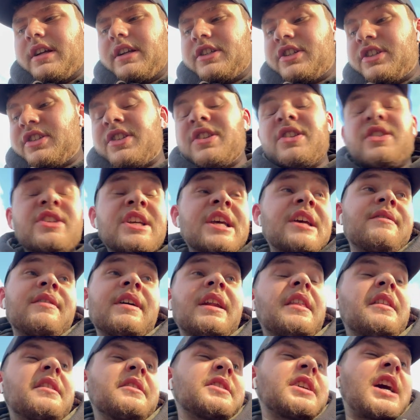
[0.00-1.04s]
just to see if
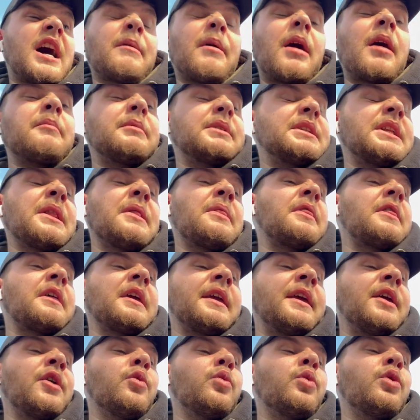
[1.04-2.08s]
anything's come up. Didn't
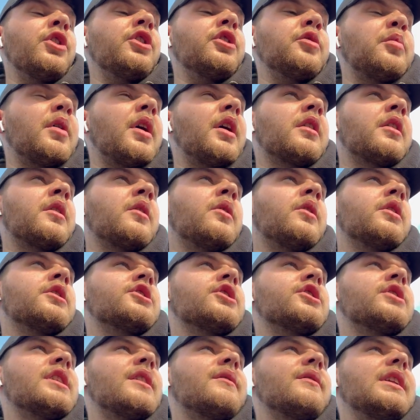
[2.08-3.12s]
think it would, but I thought I'd
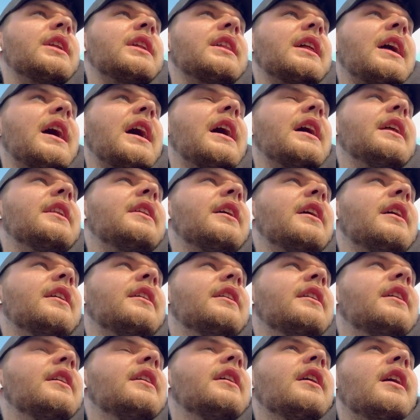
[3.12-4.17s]
just have a look gander.
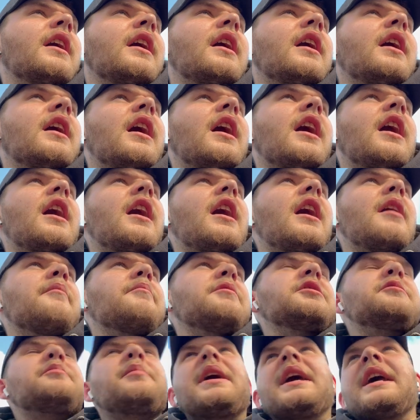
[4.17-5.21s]

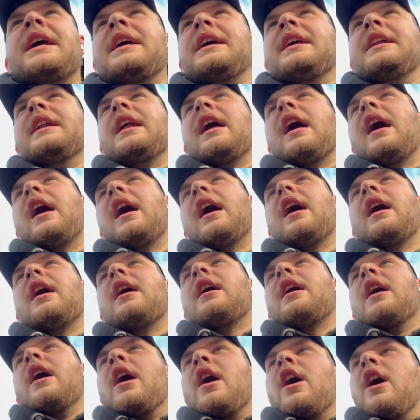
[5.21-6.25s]
Um, it's been
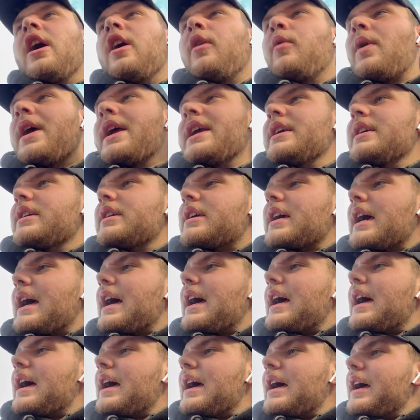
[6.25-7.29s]
a week
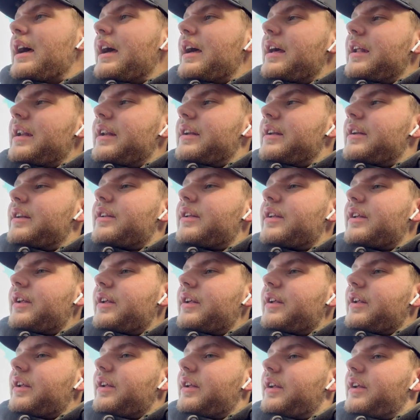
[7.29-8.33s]
and
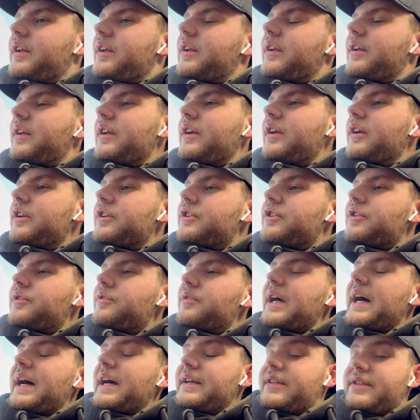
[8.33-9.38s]

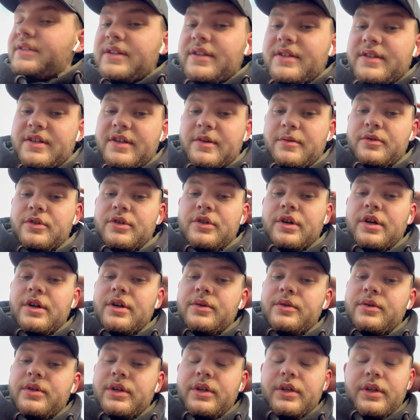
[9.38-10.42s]
two days since it was
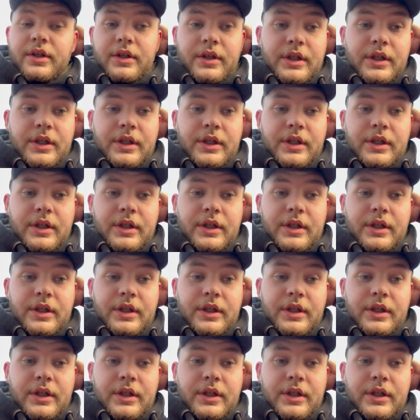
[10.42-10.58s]
drilled.